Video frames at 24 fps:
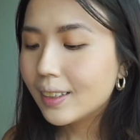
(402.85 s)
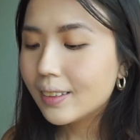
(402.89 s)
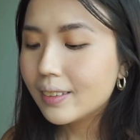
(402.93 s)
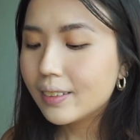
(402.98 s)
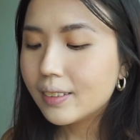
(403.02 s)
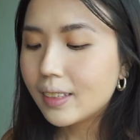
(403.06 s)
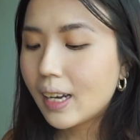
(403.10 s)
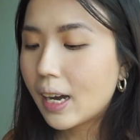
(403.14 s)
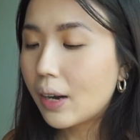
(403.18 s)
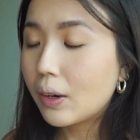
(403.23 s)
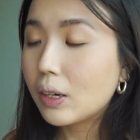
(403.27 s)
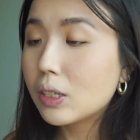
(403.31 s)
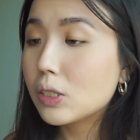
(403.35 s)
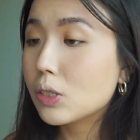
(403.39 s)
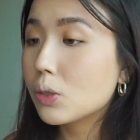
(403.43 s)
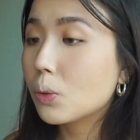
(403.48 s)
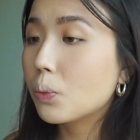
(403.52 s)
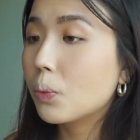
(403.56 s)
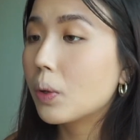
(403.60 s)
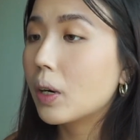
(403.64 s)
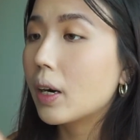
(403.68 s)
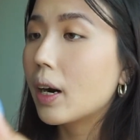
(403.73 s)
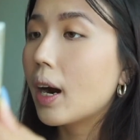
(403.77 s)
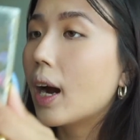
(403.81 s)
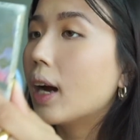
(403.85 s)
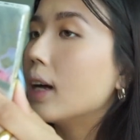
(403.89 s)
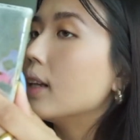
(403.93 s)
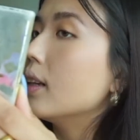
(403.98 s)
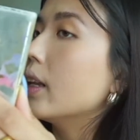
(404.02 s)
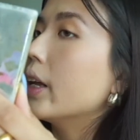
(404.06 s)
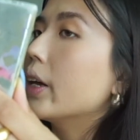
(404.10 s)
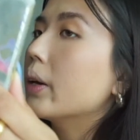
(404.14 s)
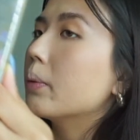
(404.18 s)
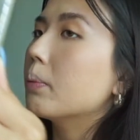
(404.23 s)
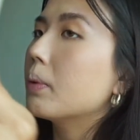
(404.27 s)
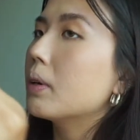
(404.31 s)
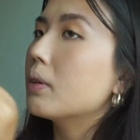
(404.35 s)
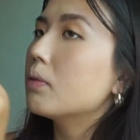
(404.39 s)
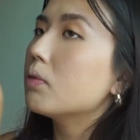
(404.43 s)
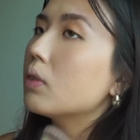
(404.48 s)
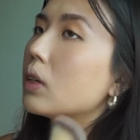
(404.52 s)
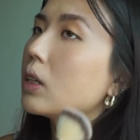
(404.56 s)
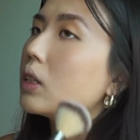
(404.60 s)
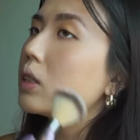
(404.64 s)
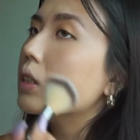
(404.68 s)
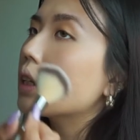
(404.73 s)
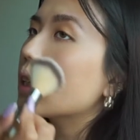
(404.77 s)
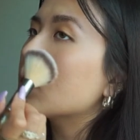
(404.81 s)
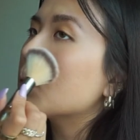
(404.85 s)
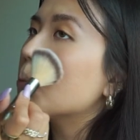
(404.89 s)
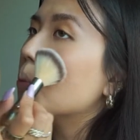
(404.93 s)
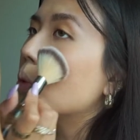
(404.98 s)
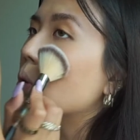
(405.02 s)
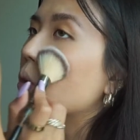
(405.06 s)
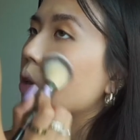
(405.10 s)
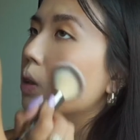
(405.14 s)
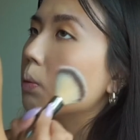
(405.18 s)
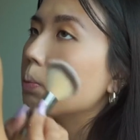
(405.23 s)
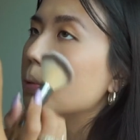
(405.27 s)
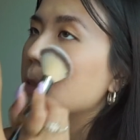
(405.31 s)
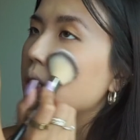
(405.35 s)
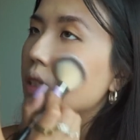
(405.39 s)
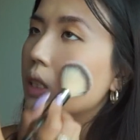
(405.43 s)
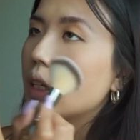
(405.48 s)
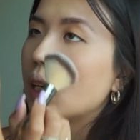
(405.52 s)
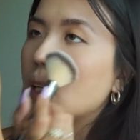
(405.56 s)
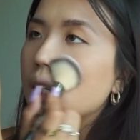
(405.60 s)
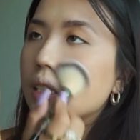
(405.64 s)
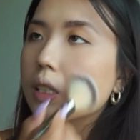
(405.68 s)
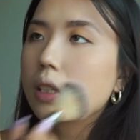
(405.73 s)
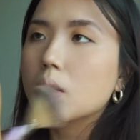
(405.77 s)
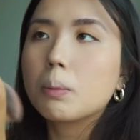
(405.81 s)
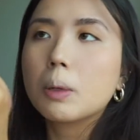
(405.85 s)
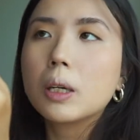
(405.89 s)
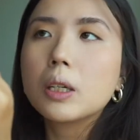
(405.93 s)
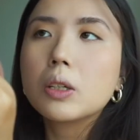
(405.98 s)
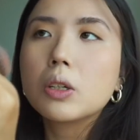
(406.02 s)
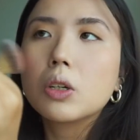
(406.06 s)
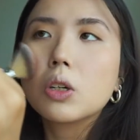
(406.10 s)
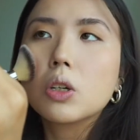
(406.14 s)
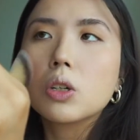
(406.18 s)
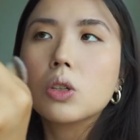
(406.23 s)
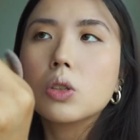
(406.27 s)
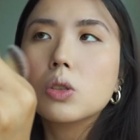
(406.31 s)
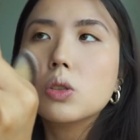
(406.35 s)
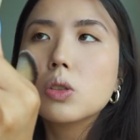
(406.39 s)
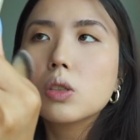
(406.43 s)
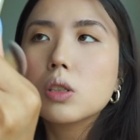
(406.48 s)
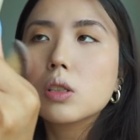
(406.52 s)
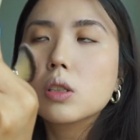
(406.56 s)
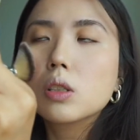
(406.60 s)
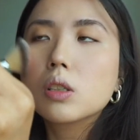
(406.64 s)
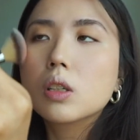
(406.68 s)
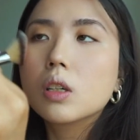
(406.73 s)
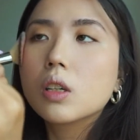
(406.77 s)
Now I don't wear highlight on my face anymore besides on my nose.